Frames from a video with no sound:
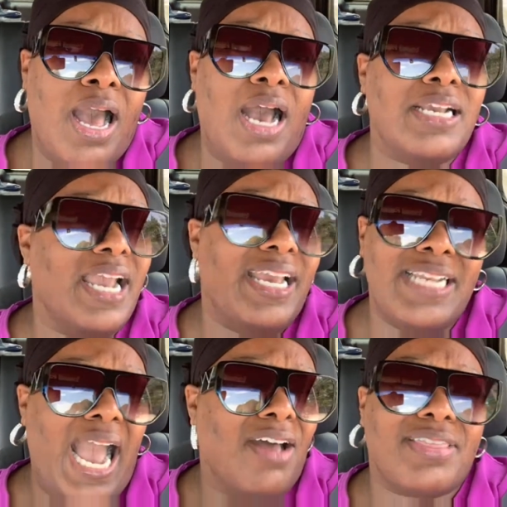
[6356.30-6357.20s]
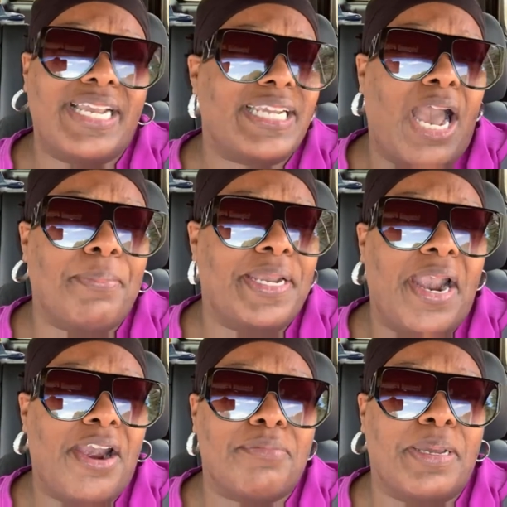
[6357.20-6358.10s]
and y'all think y'all be
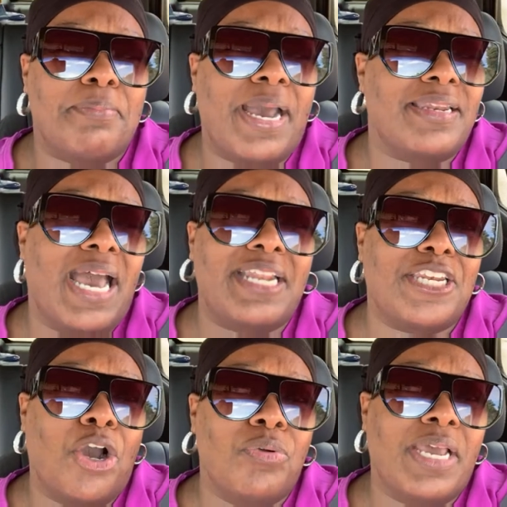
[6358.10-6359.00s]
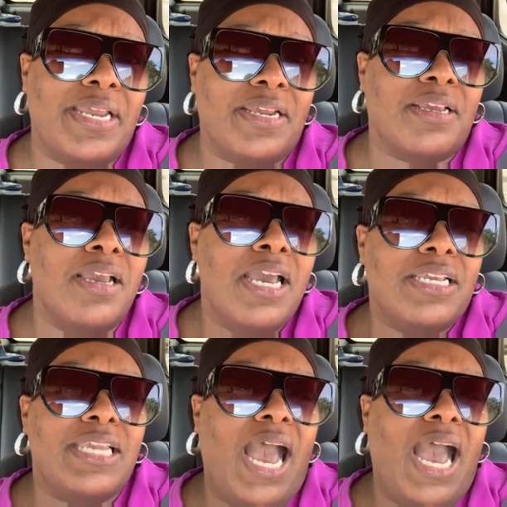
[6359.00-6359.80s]
hurting me by not donating.